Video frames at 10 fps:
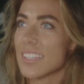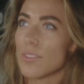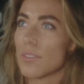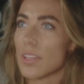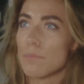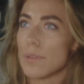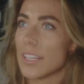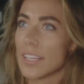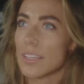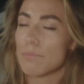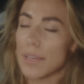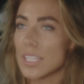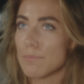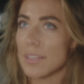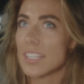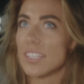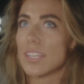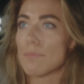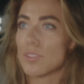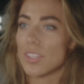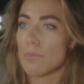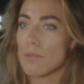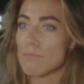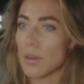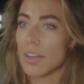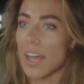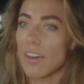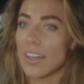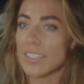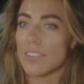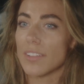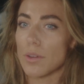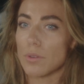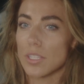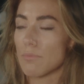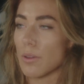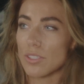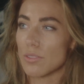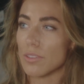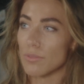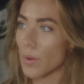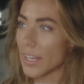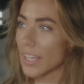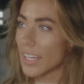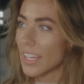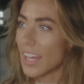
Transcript: is like one of the biggest misconceptions about burnout, as if like we're supposed to avoid it.